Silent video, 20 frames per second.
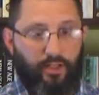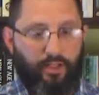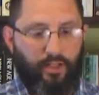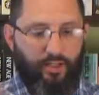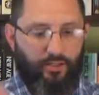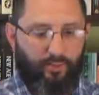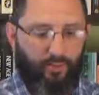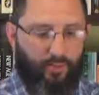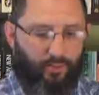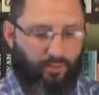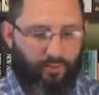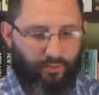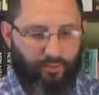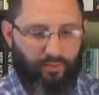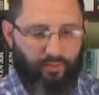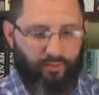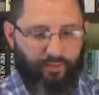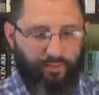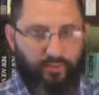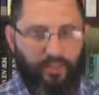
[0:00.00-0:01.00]
Yes, we are
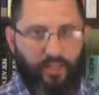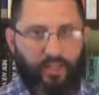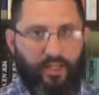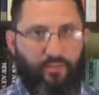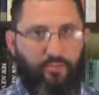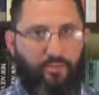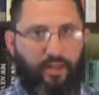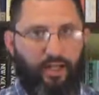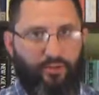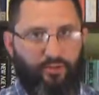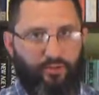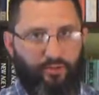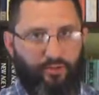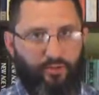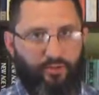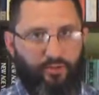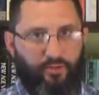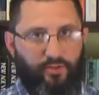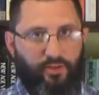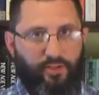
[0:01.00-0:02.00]
supposed to be
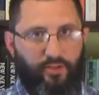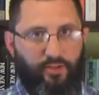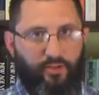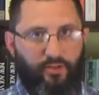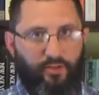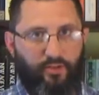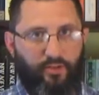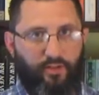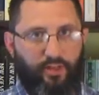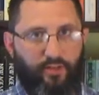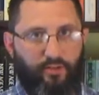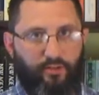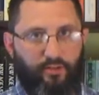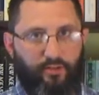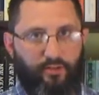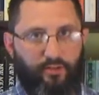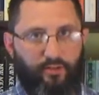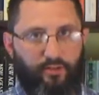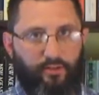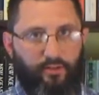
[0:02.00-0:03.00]
ambassadors for Jesus
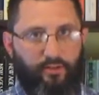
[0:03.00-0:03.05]
Christ.